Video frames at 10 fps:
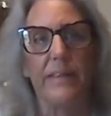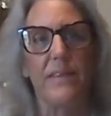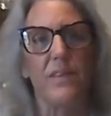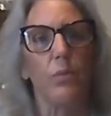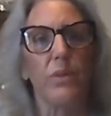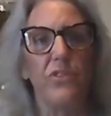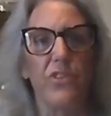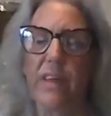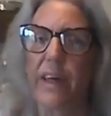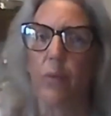and so we
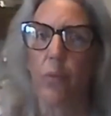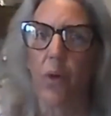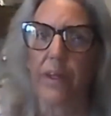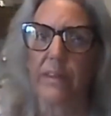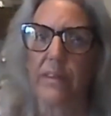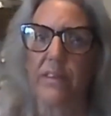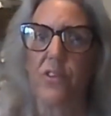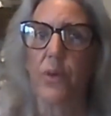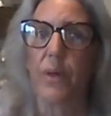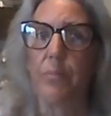just kind of wanted to
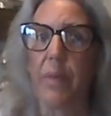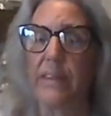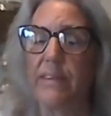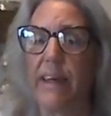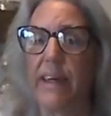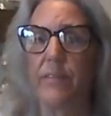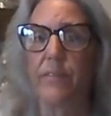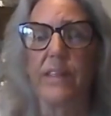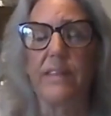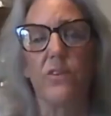do it
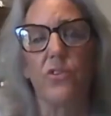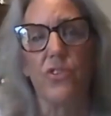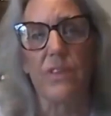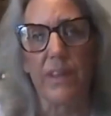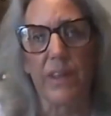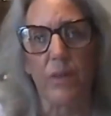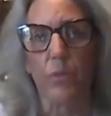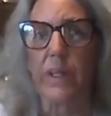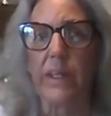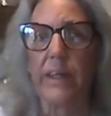meditatively. So she's going to
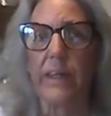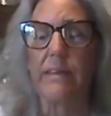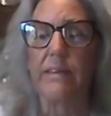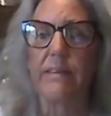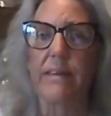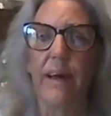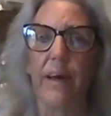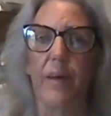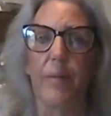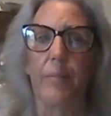read it
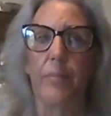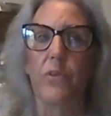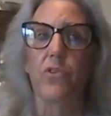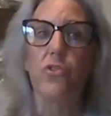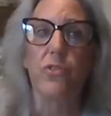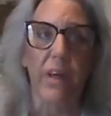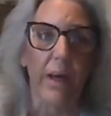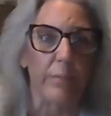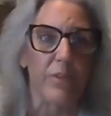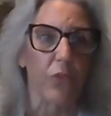um, two
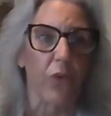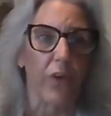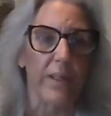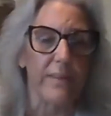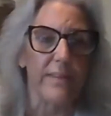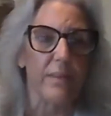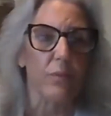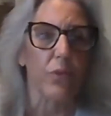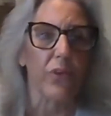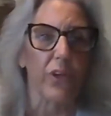times for us.
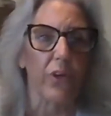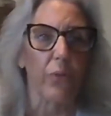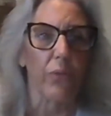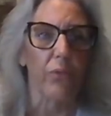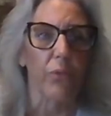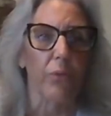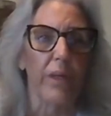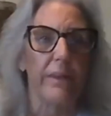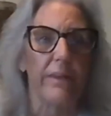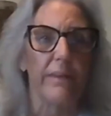We're going to go through
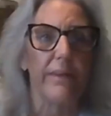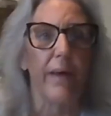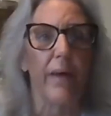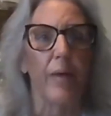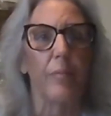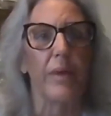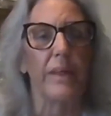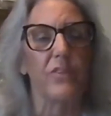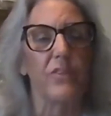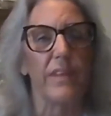it um,
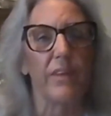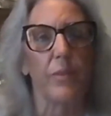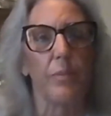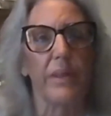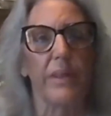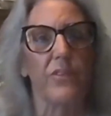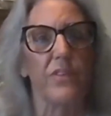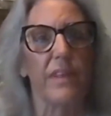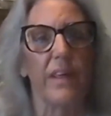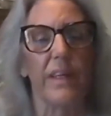and just everybody
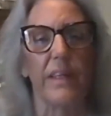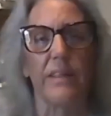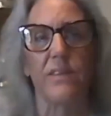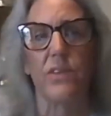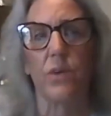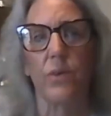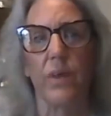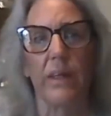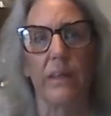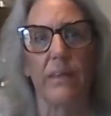just kind of
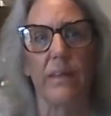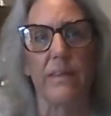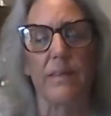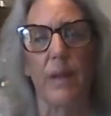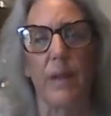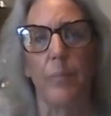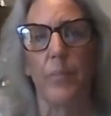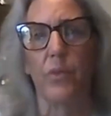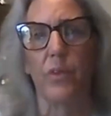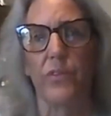soak in this
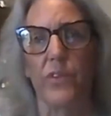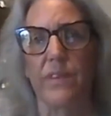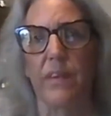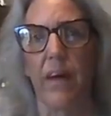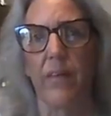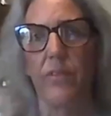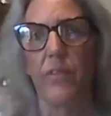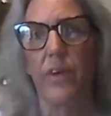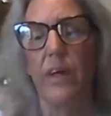beautiful stuff.